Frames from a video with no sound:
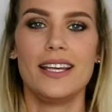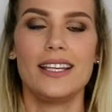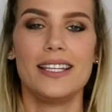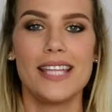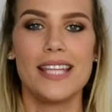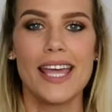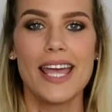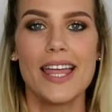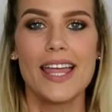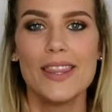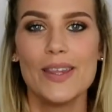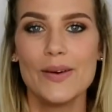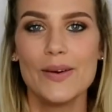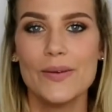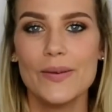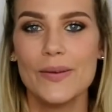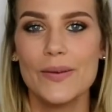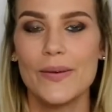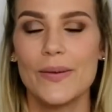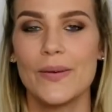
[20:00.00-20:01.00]
Say hello.
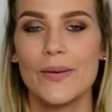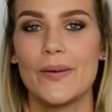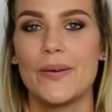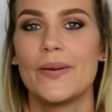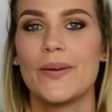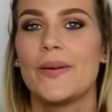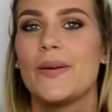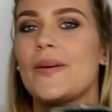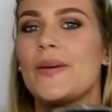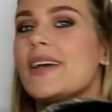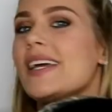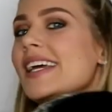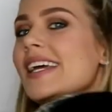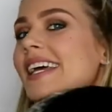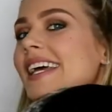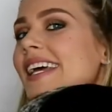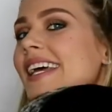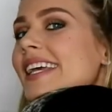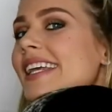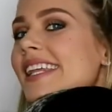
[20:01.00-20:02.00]

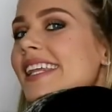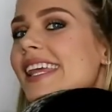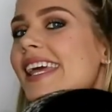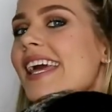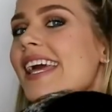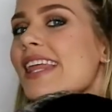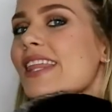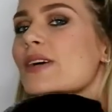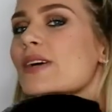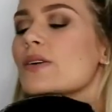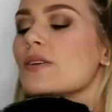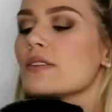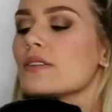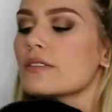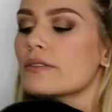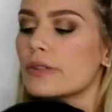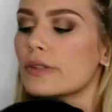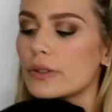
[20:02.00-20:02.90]
Say hello. Roo,